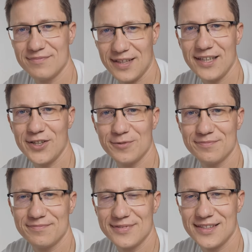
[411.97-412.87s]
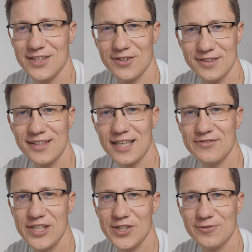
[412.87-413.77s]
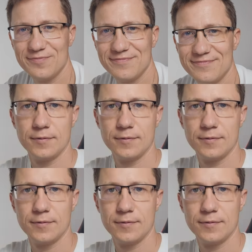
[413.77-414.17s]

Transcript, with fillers: Thank you. See you in the next video.